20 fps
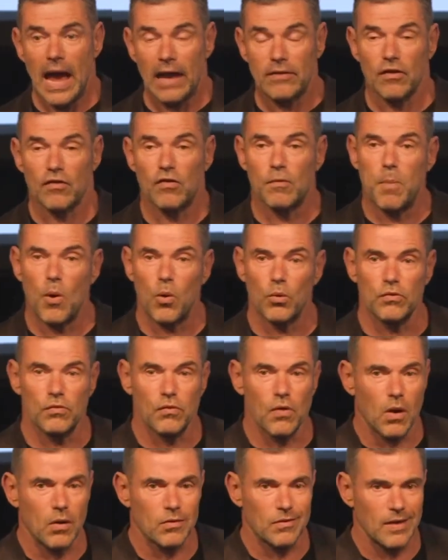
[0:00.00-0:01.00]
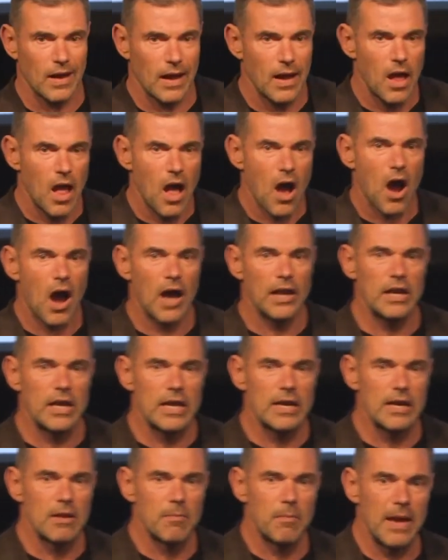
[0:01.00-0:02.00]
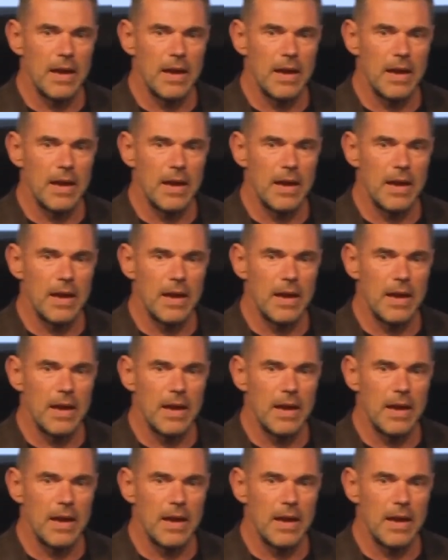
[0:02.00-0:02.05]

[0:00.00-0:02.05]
As a sports doctor, I needed a